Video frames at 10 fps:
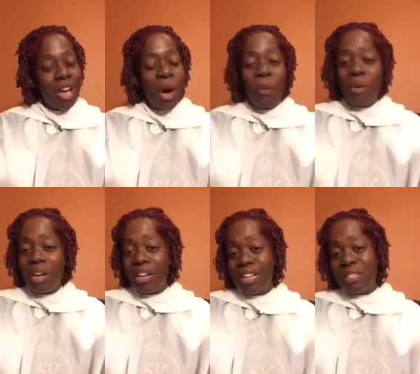What
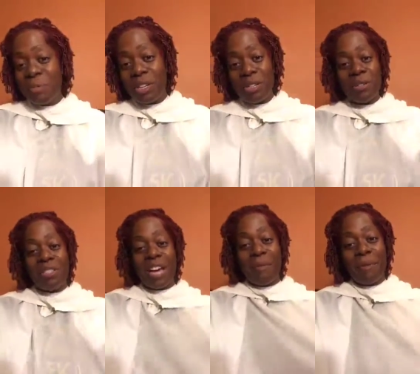it is, what it do,
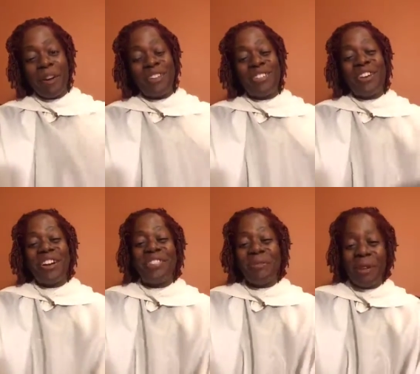Cyber World. It's your
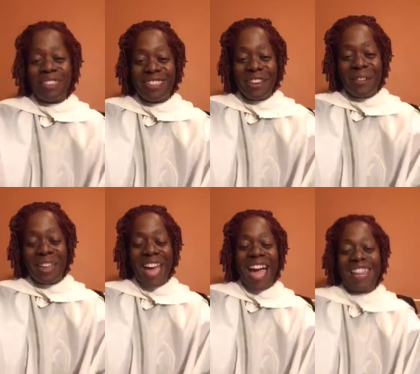girl, the one, the
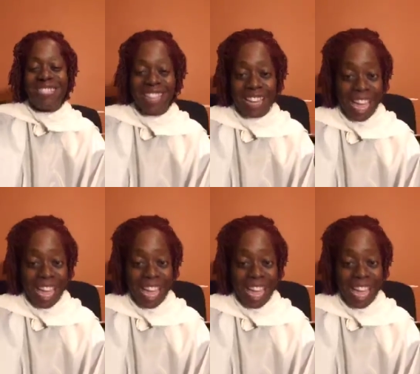only Ash said it,